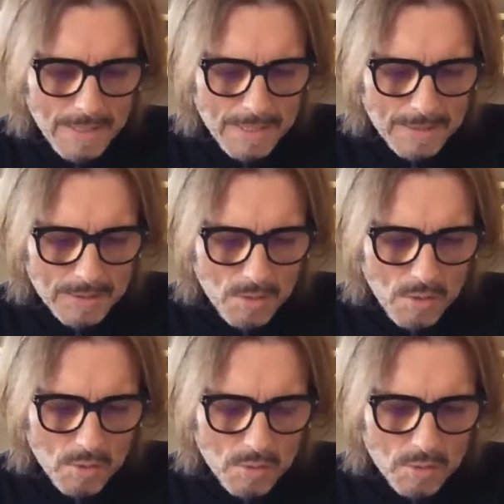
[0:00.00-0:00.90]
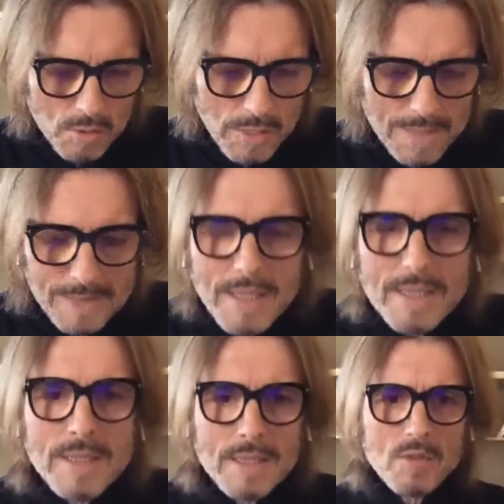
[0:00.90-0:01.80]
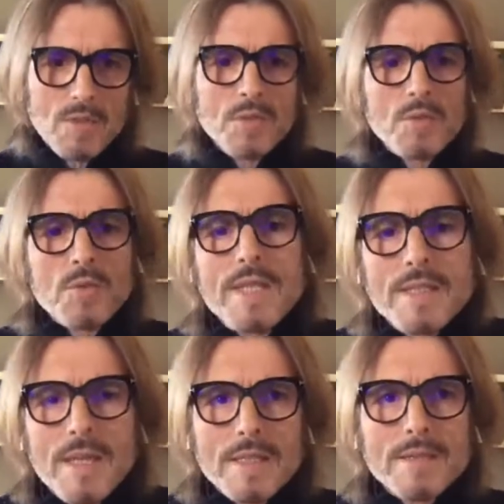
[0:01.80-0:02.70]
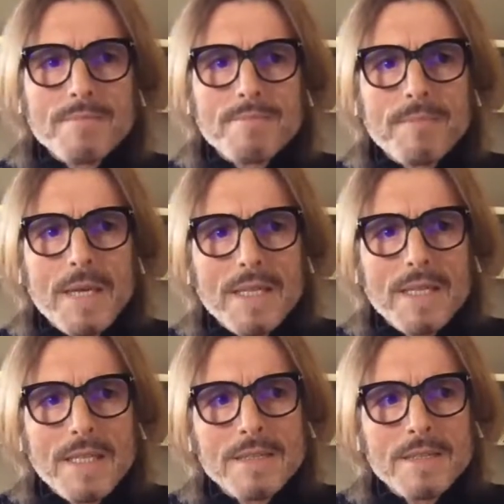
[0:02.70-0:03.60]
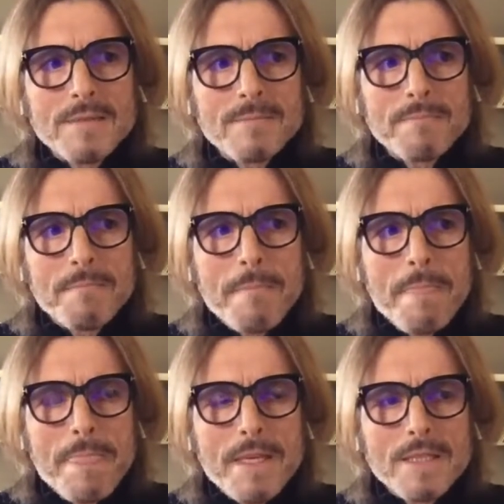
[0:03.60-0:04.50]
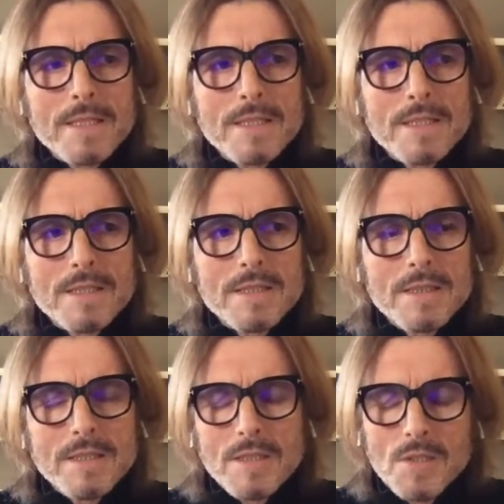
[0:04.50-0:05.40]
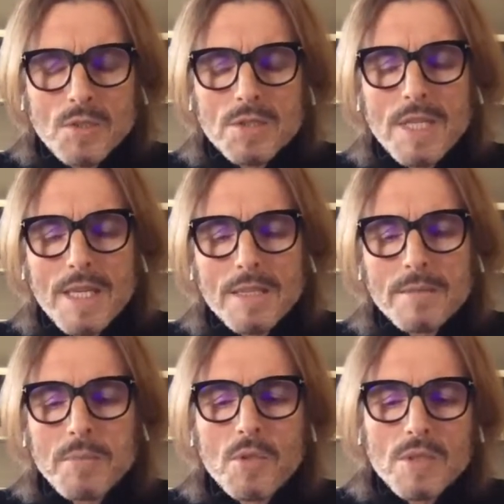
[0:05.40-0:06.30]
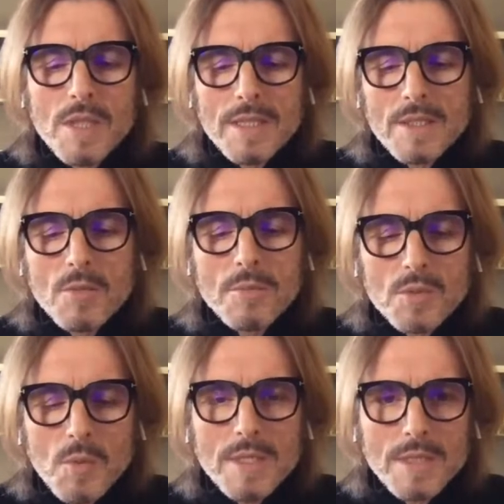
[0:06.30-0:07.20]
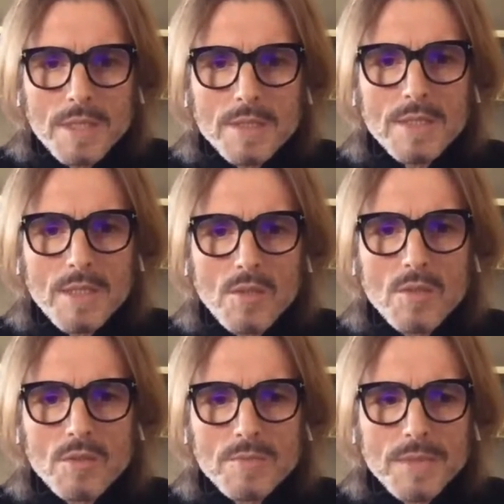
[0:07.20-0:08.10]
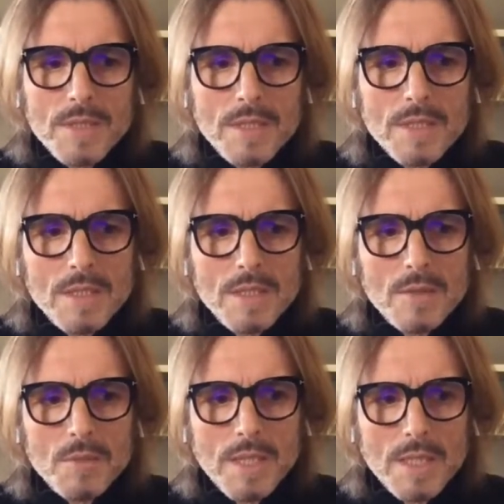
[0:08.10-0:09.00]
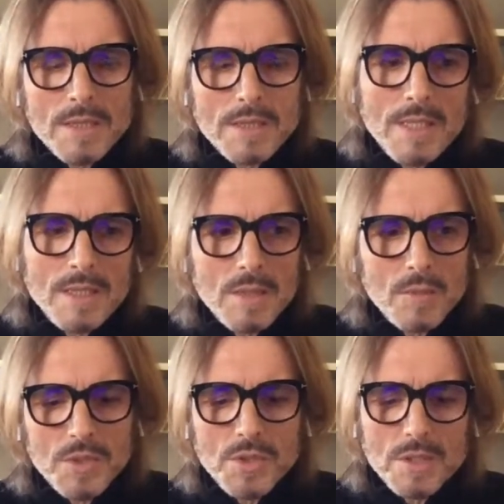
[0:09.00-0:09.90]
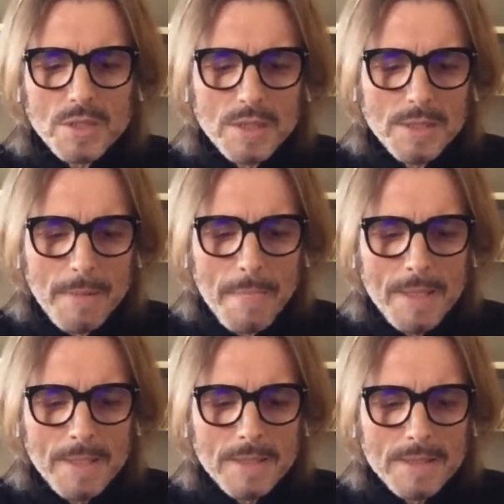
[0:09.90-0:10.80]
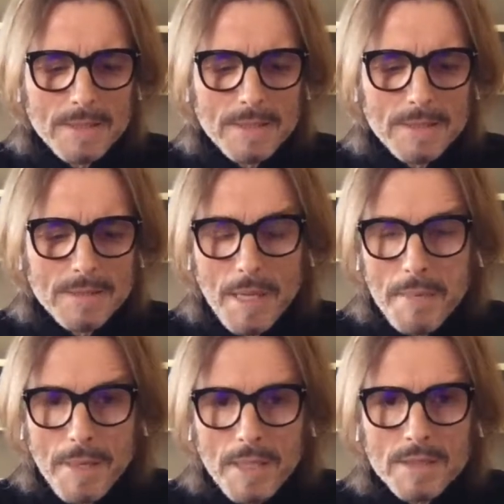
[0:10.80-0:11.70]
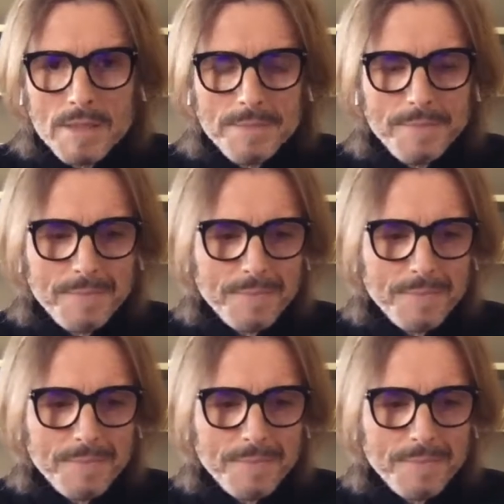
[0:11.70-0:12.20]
So let's say that Adolfo Courier, and as you said, more like almost 20 years ago, with Alessandra, which is my partner.